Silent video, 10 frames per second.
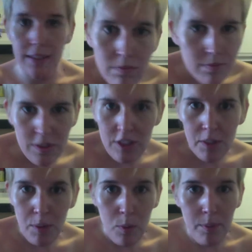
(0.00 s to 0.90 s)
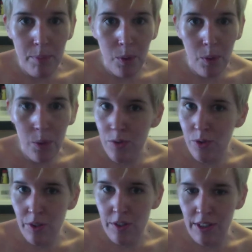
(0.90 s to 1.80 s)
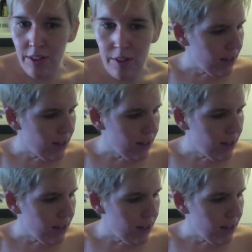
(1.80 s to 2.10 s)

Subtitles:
It's gonna be one bowl sort of deal.